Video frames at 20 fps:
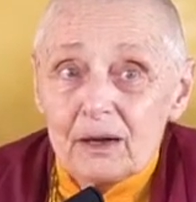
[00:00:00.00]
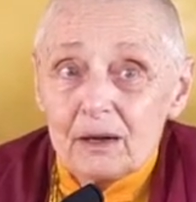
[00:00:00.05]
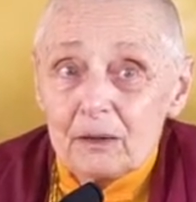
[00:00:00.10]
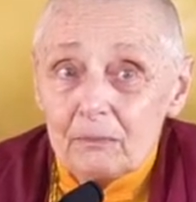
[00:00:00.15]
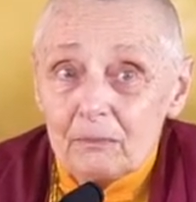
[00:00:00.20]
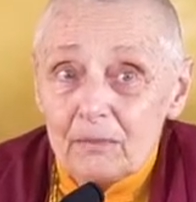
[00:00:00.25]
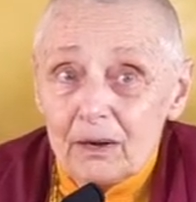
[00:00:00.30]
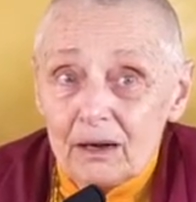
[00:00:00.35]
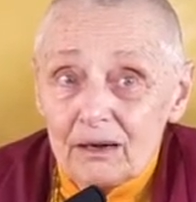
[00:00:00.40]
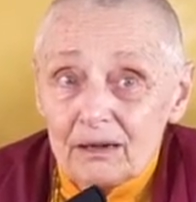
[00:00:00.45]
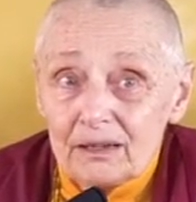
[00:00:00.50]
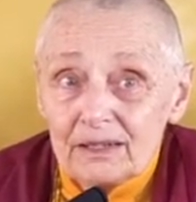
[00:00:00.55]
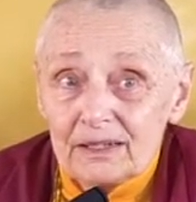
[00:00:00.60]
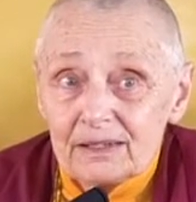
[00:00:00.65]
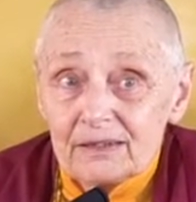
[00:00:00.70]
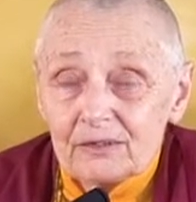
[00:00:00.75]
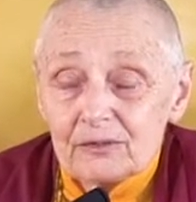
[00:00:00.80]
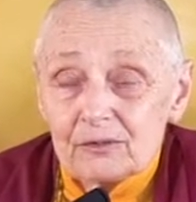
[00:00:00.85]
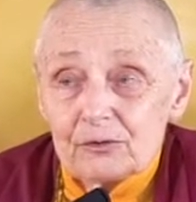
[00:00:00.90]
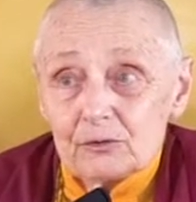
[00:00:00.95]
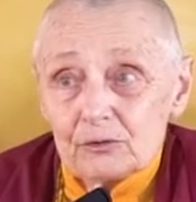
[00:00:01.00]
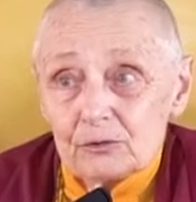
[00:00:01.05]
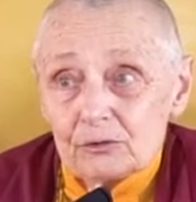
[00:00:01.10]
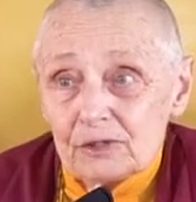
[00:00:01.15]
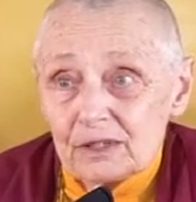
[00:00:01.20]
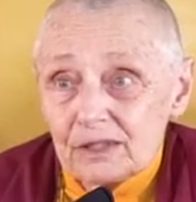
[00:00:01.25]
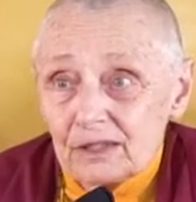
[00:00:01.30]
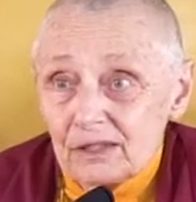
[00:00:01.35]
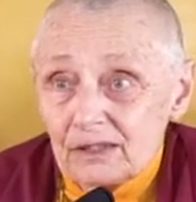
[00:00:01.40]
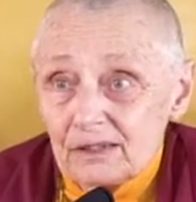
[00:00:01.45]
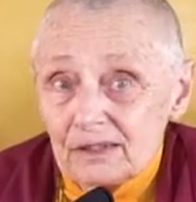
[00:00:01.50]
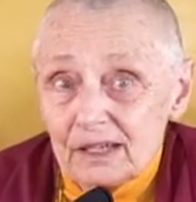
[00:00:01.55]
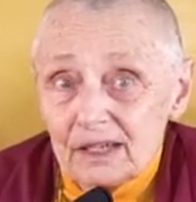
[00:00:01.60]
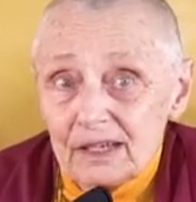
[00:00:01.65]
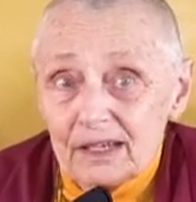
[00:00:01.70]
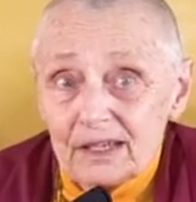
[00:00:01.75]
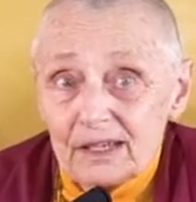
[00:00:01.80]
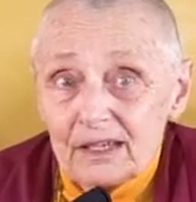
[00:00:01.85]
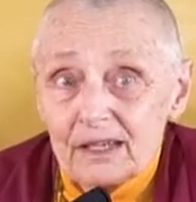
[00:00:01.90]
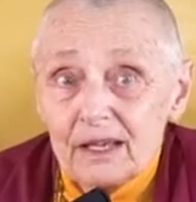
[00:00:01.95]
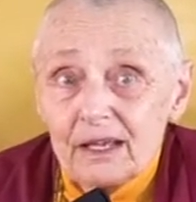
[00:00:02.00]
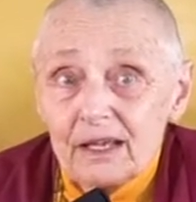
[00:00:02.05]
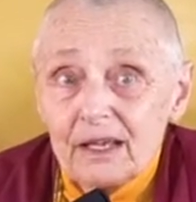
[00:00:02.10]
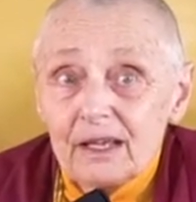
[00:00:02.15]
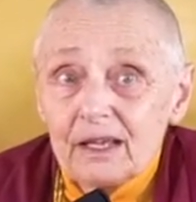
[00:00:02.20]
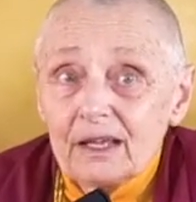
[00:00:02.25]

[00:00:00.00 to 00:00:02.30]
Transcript: our mind during the day